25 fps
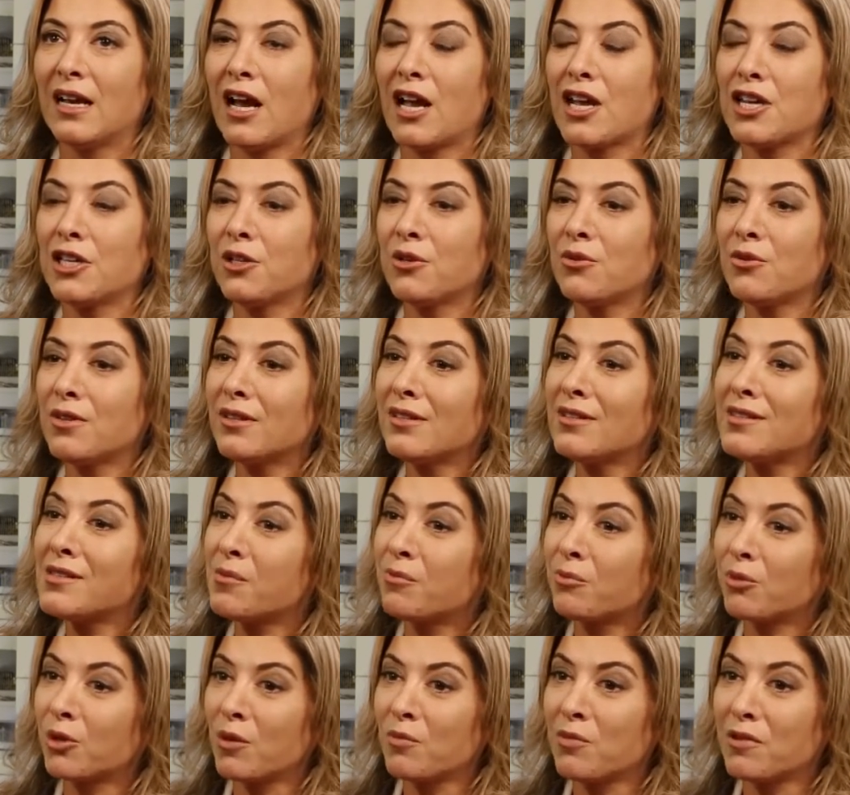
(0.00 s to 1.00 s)
I knew that this is
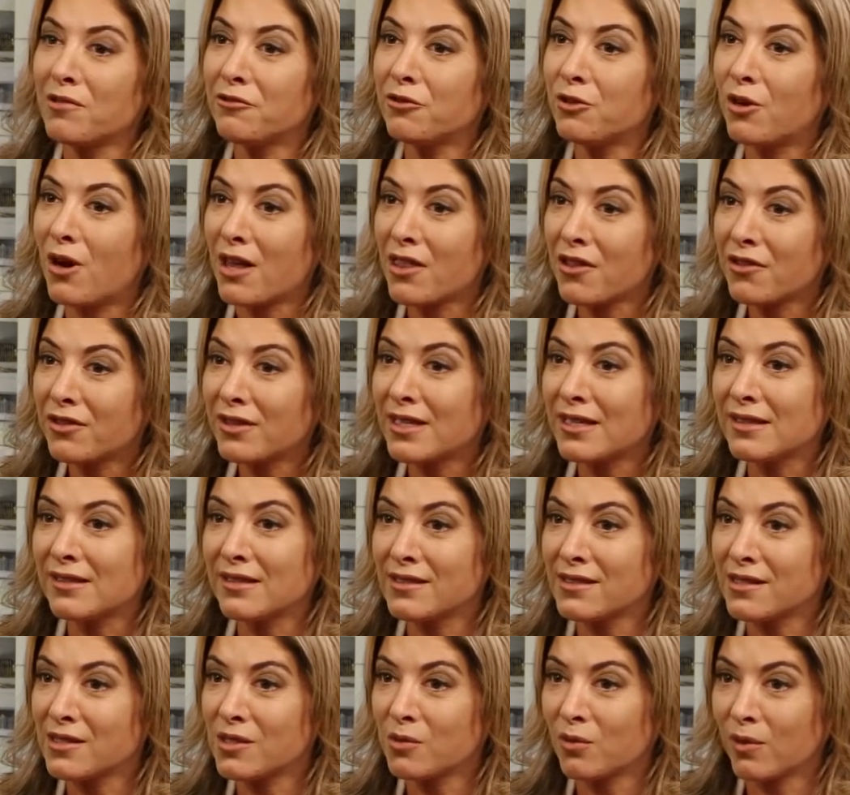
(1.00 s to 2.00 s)
a problem for other
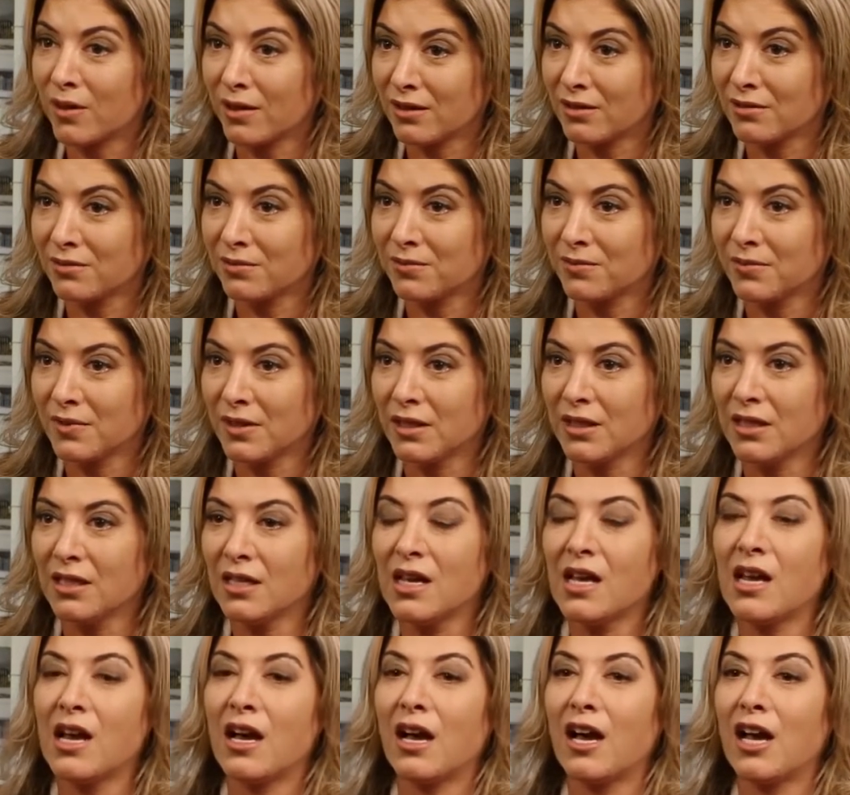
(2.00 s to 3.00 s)
dentists as well.
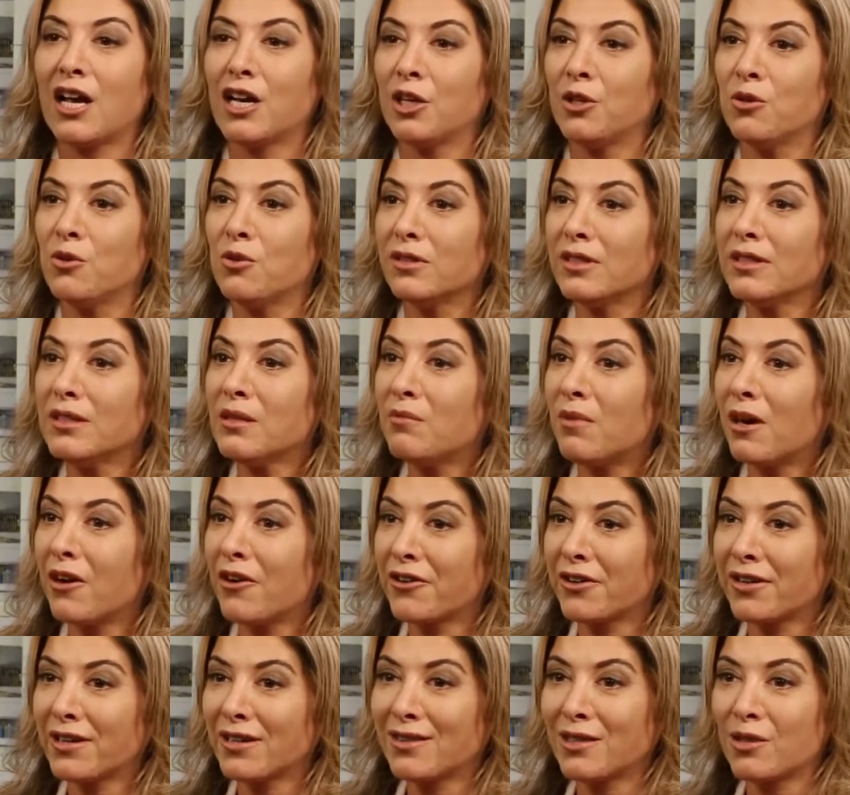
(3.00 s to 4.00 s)
I looked in the
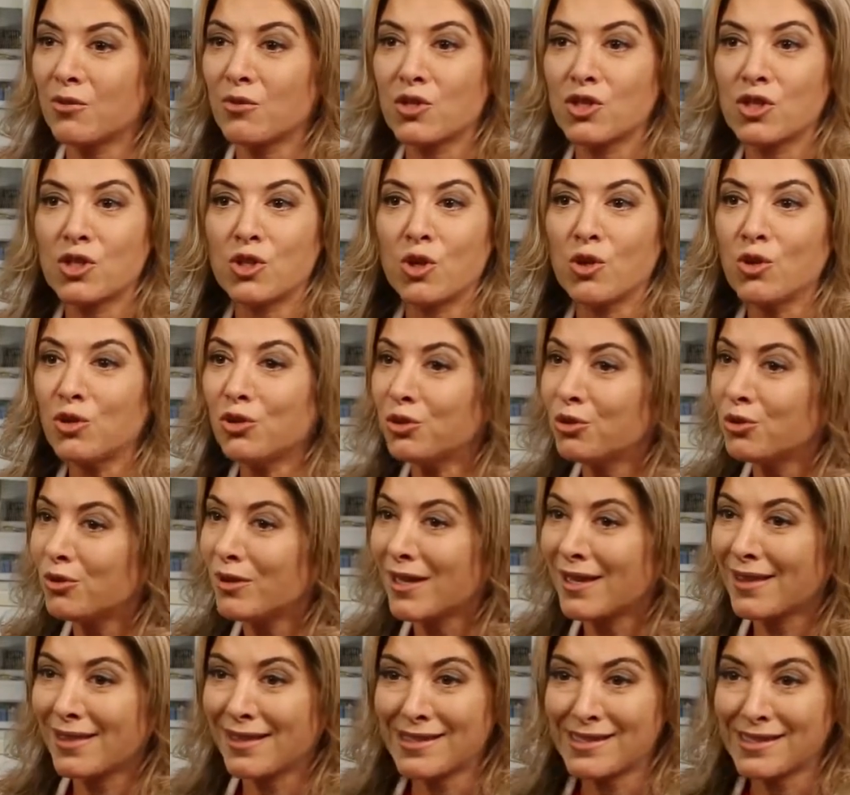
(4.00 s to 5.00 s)
market, there was no tool
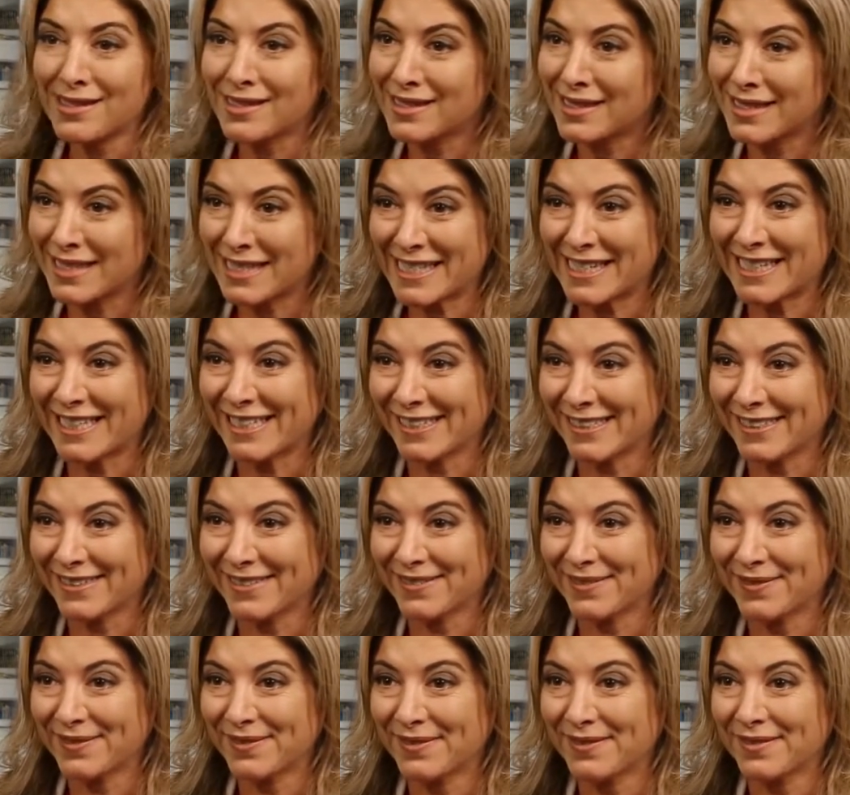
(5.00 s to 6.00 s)
like this existing.
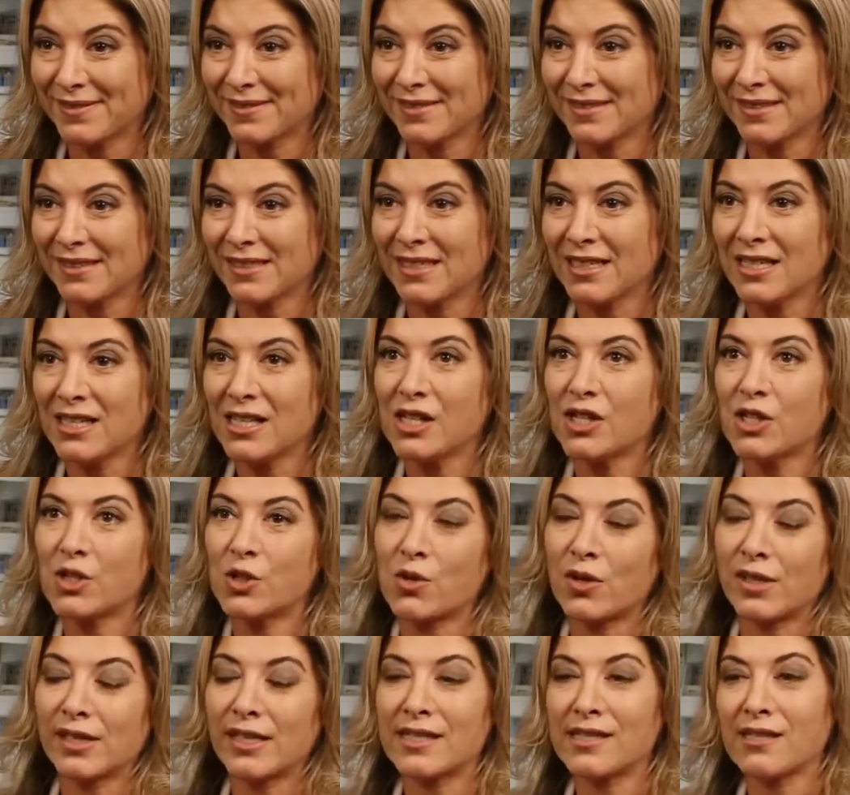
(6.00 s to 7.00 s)

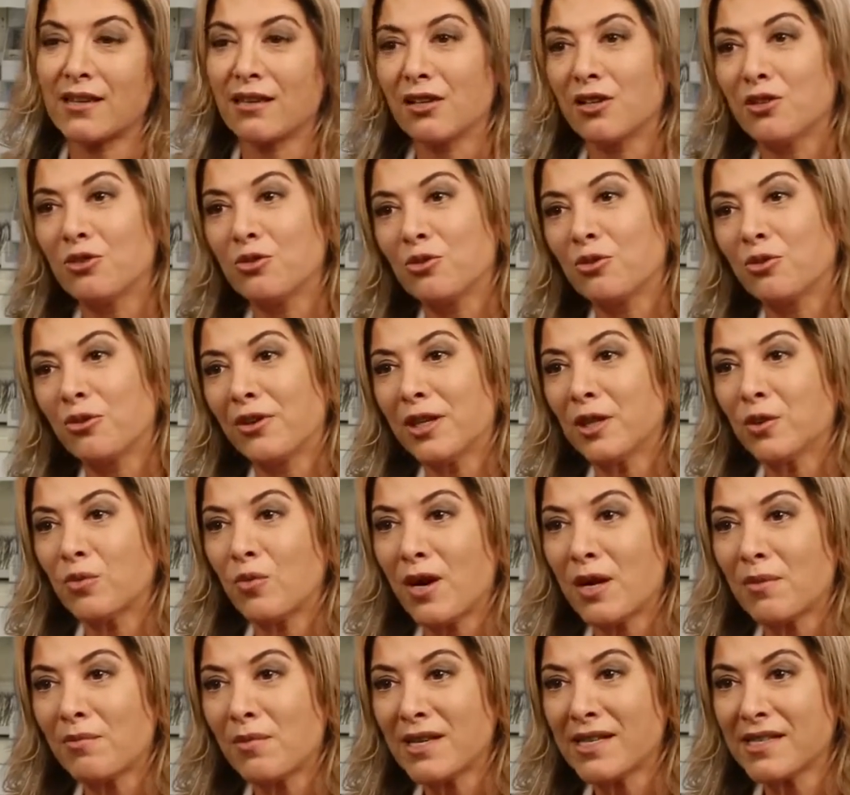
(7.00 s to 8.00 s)
So I decided to create
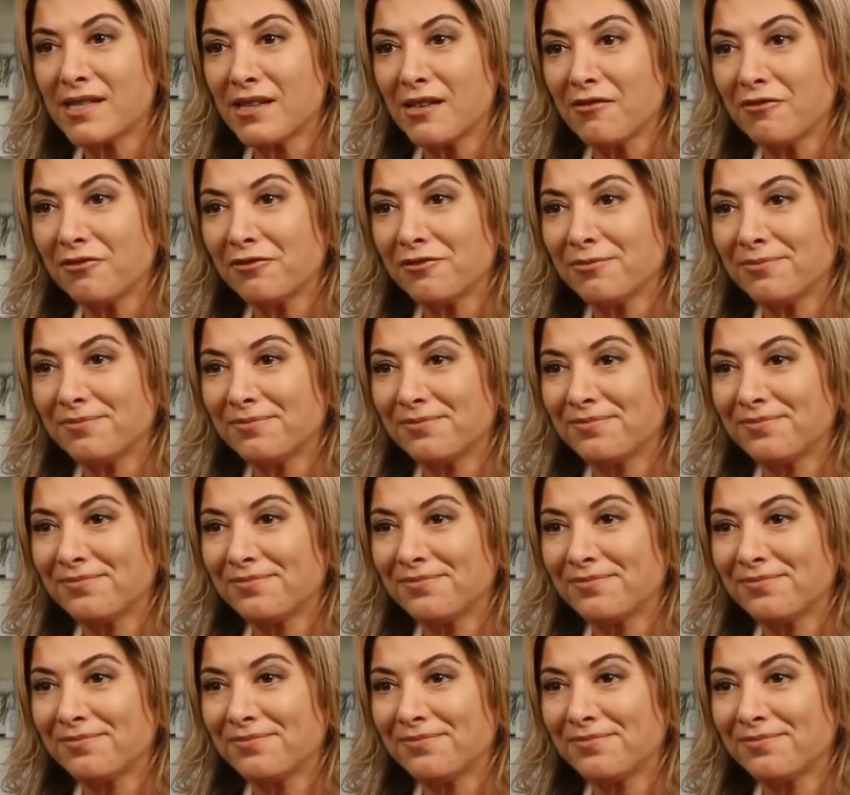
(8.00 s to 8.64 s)
one myself.